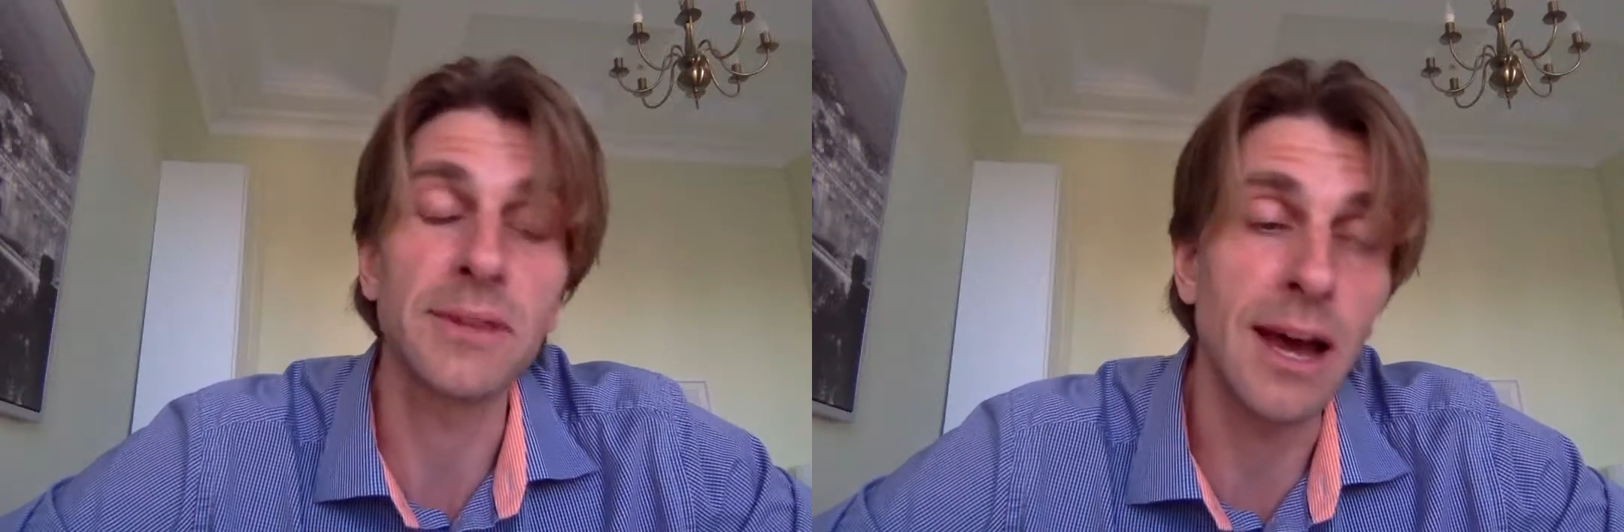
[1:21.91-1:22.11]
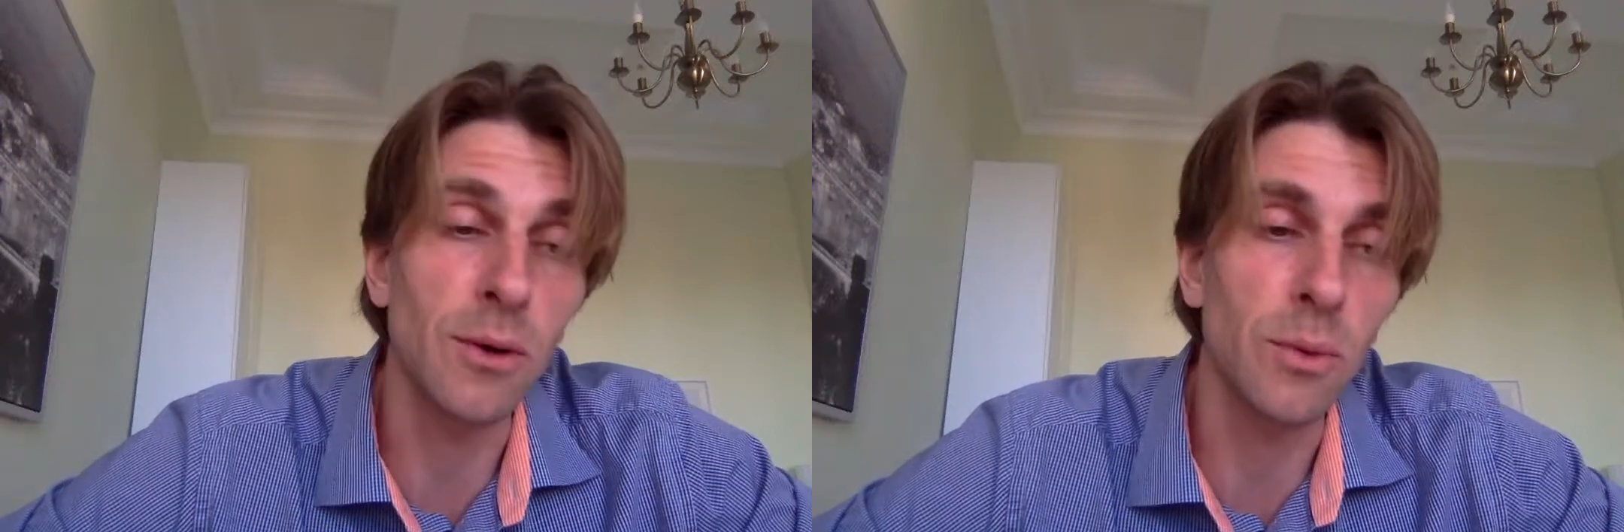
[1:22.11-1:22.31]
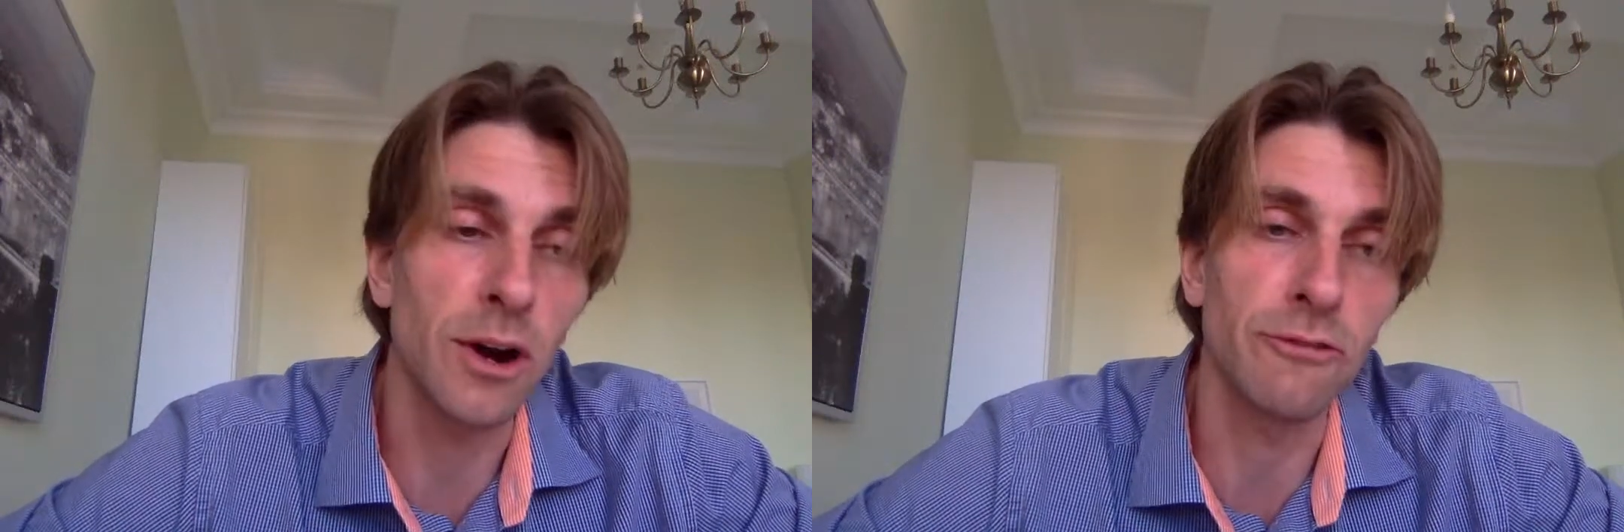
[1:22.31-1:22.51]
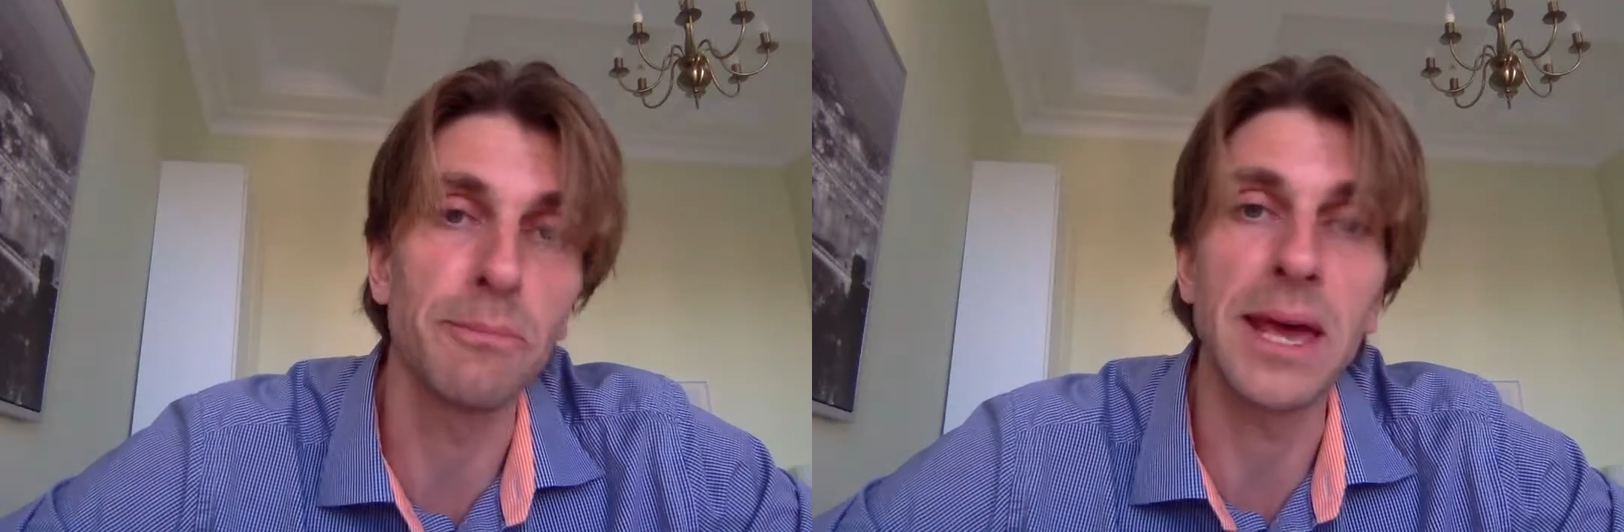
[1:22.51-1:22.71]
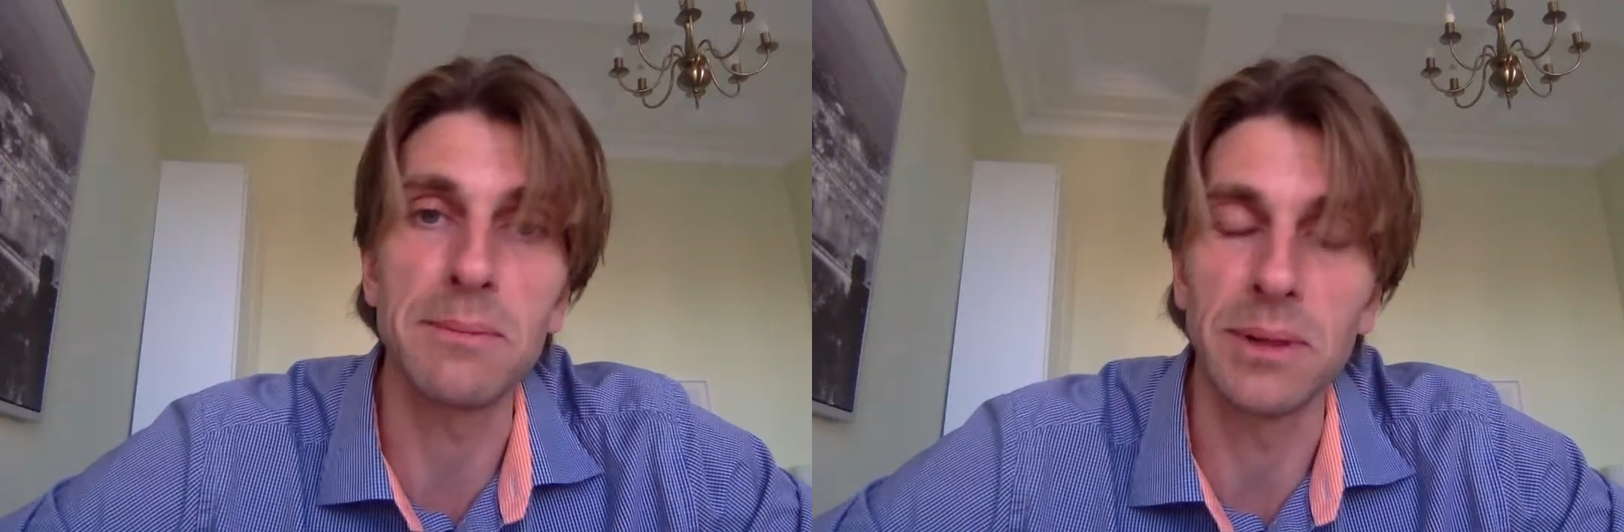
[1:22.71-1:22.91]
Tower of
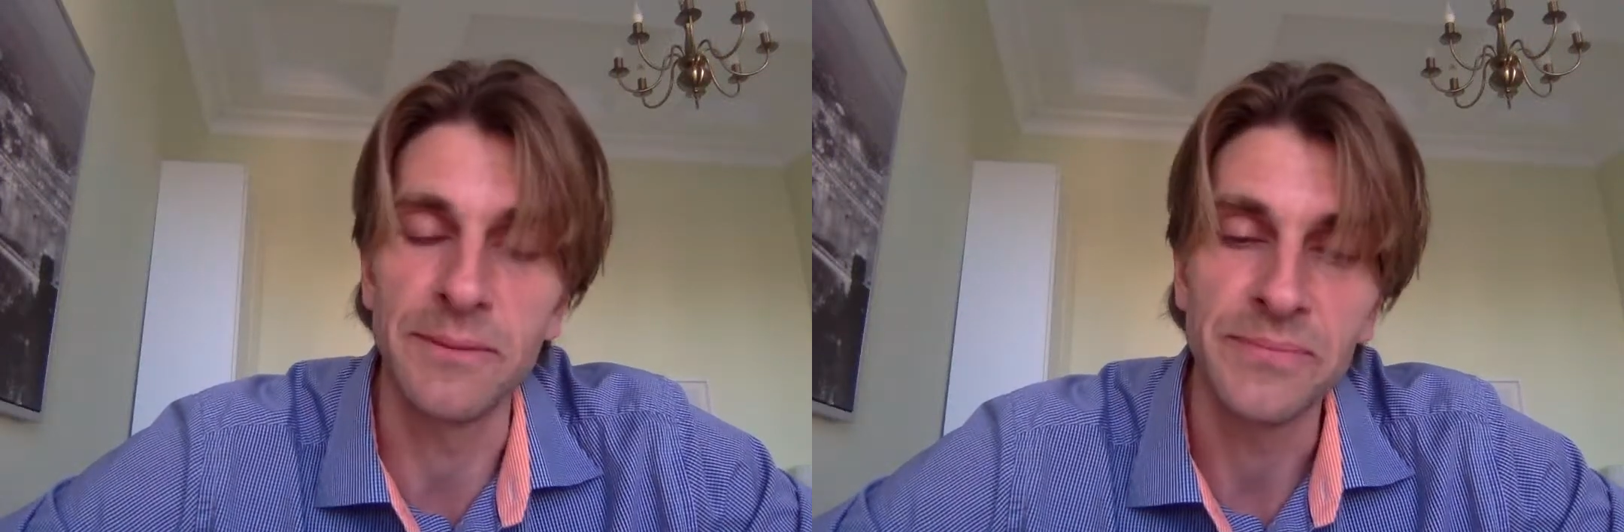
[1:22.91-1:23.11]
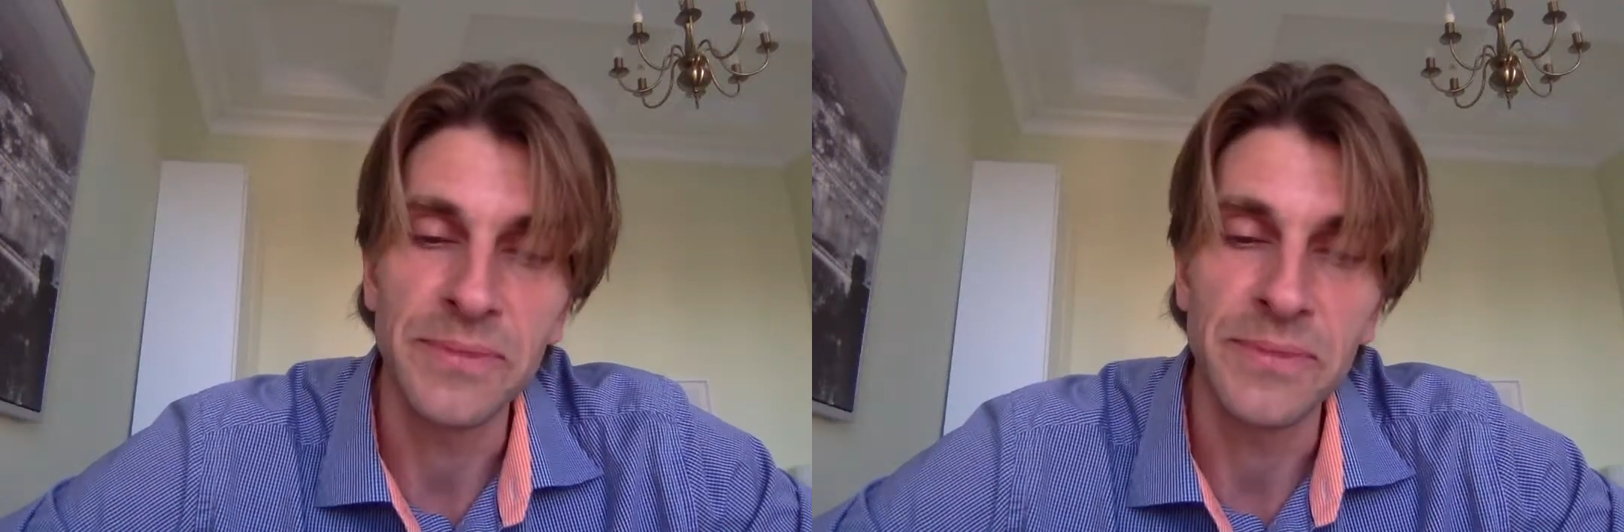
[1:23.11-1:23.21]
Babel,